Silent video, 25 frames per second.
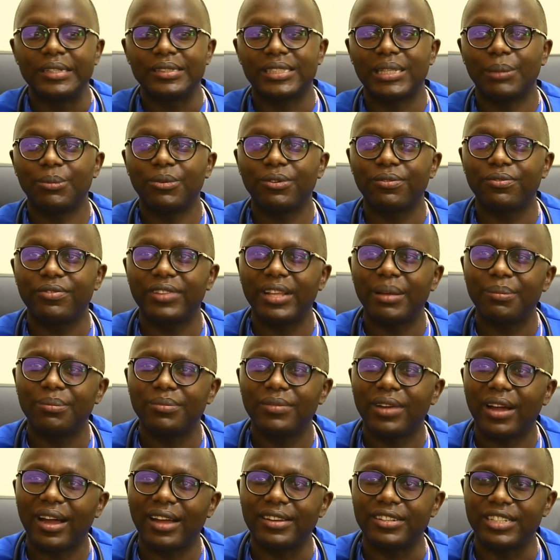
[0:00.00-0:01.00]
Some of
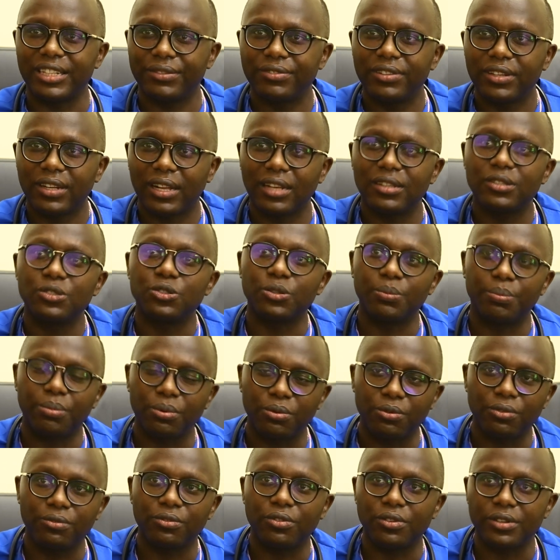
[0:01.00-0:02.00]
them are difficult to
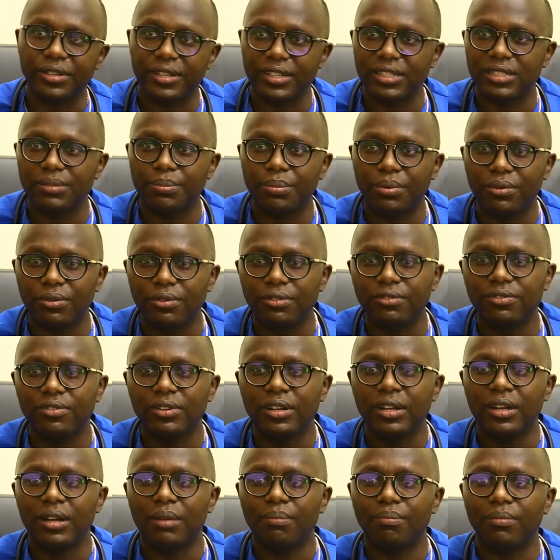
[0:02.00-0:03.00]
prove or disprove,
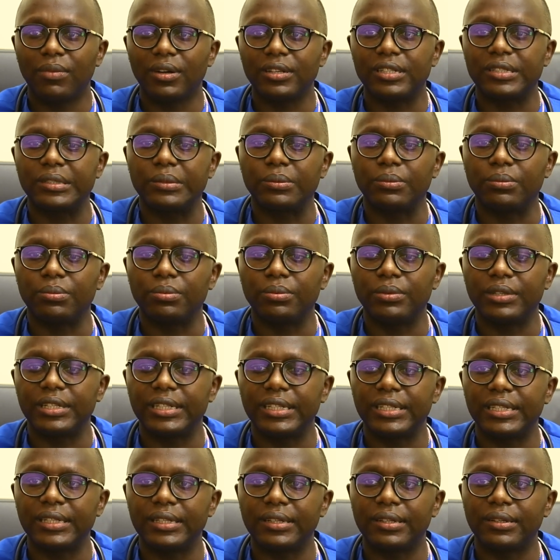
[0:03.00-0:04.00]
but
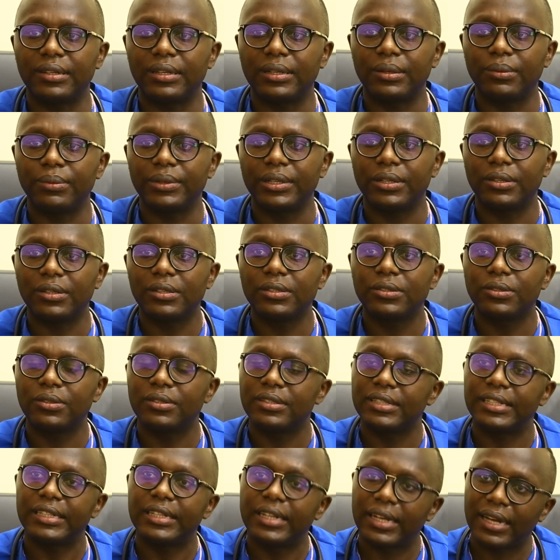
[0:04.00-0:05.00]
we also
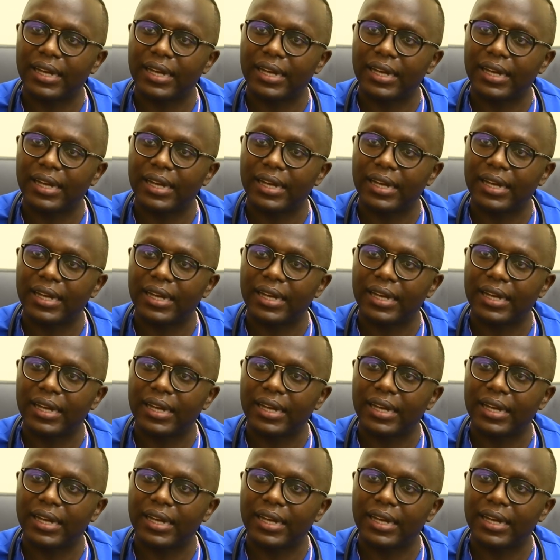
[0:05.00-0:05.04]
see